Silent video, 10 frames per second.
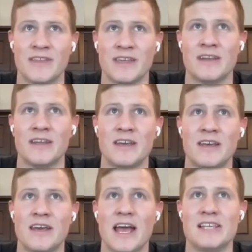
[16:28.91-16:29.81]
And then
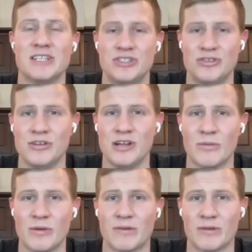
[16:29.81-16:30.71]
as a
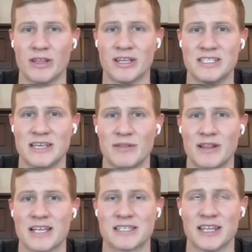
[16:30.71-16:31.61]
junior, we had a really good team. We
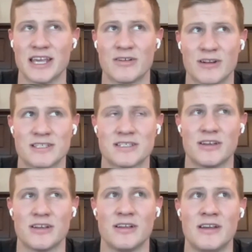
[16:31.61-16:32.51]
lost to Lake
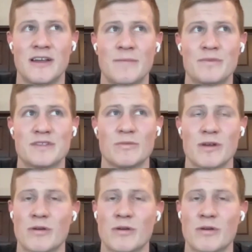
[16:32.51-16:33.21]
Crystal, so